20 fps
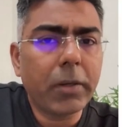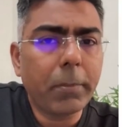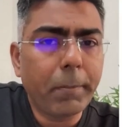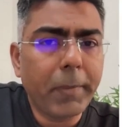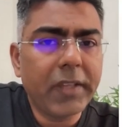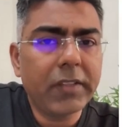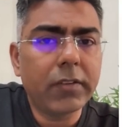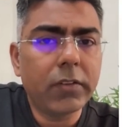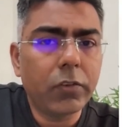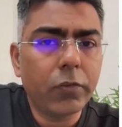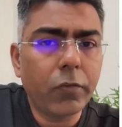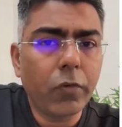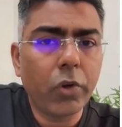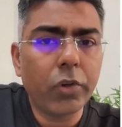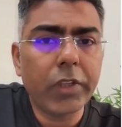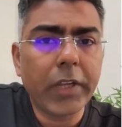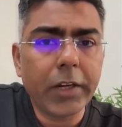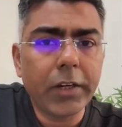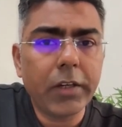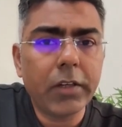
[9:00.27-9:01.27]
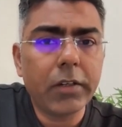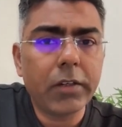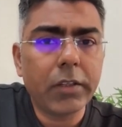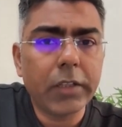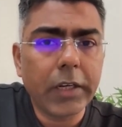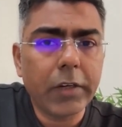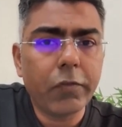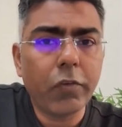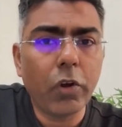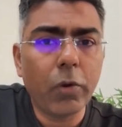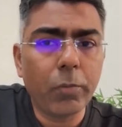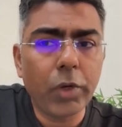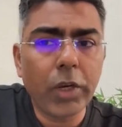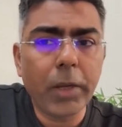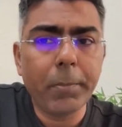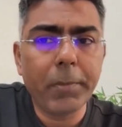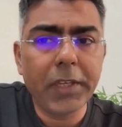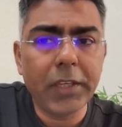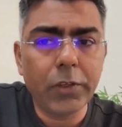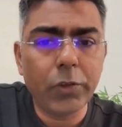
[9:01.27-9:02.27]
basis for that formula
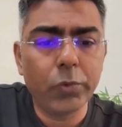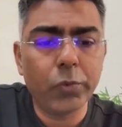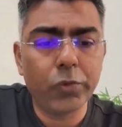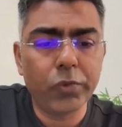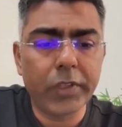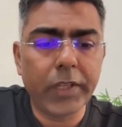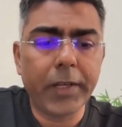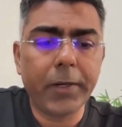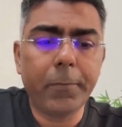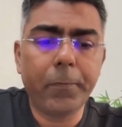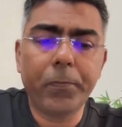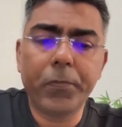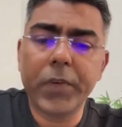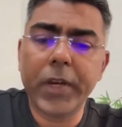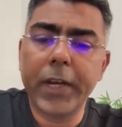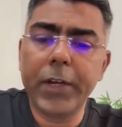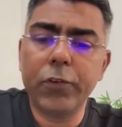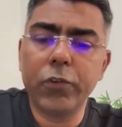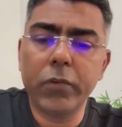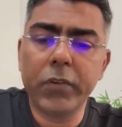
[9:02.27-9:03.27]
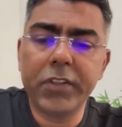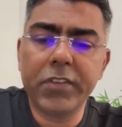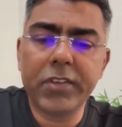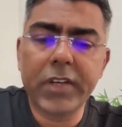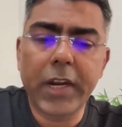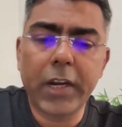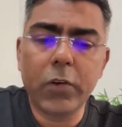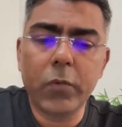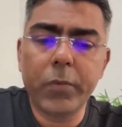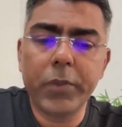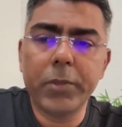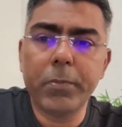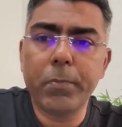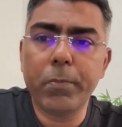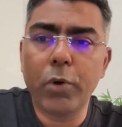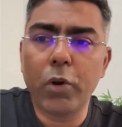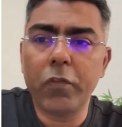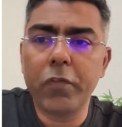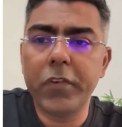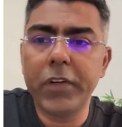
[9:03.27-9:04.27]
being used there, right? So we'll start with
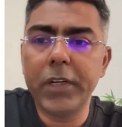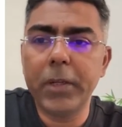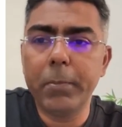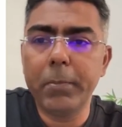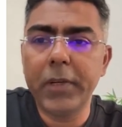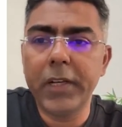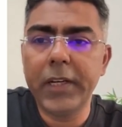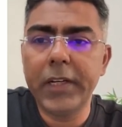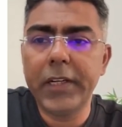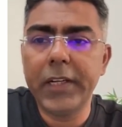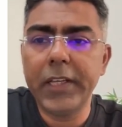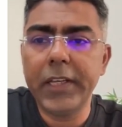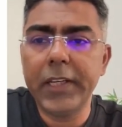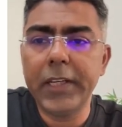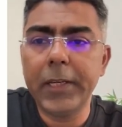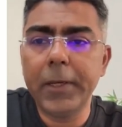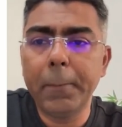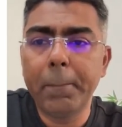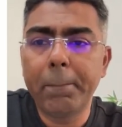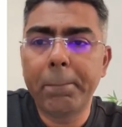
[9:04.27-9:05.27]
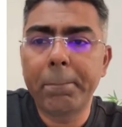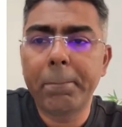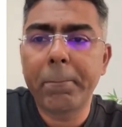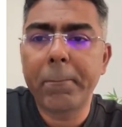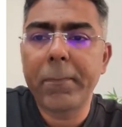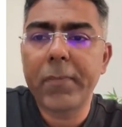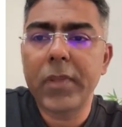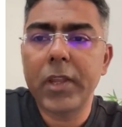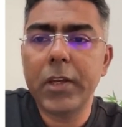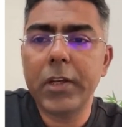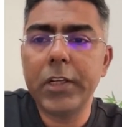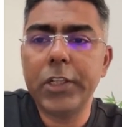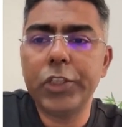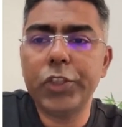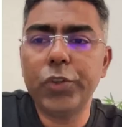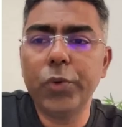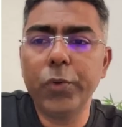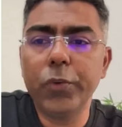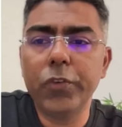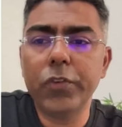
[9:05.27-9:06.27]
profitability
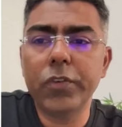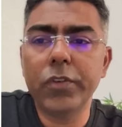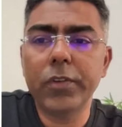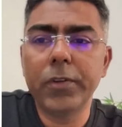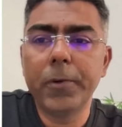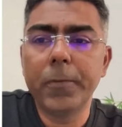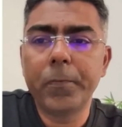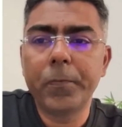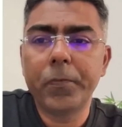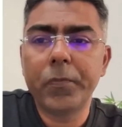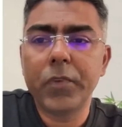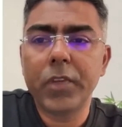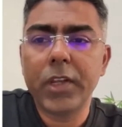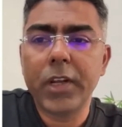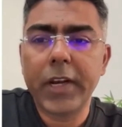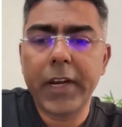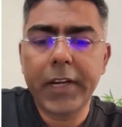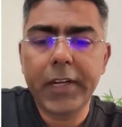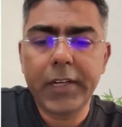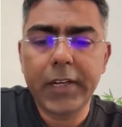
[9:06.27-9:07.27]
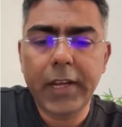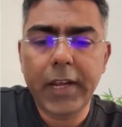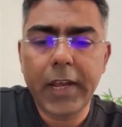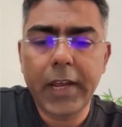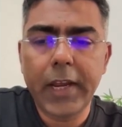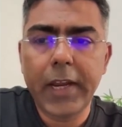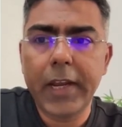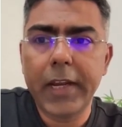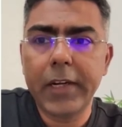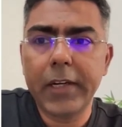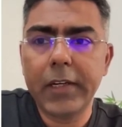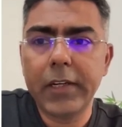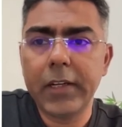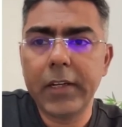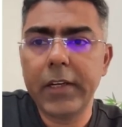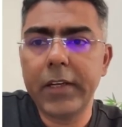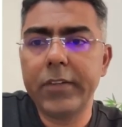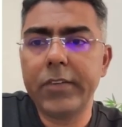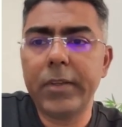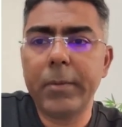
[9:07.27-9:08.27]
ratios, right? And
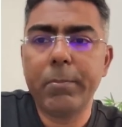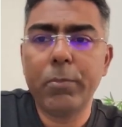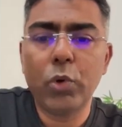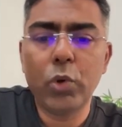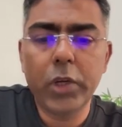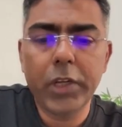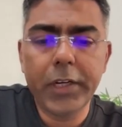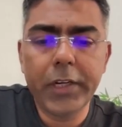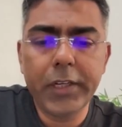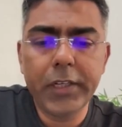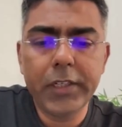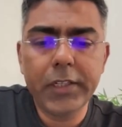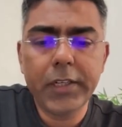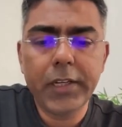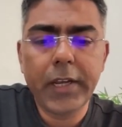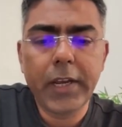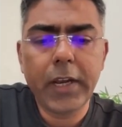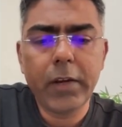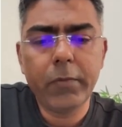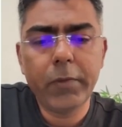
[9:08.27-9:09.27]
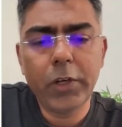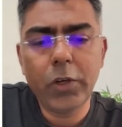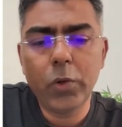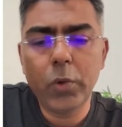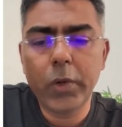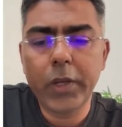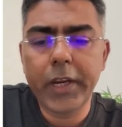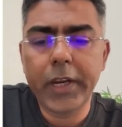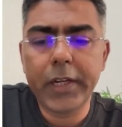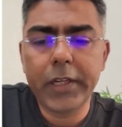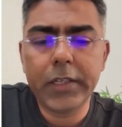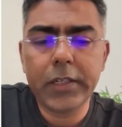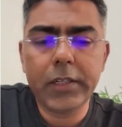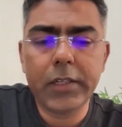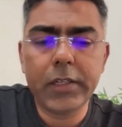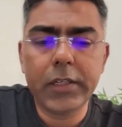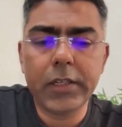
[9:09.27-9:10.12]
let's embolden it, and we'll look at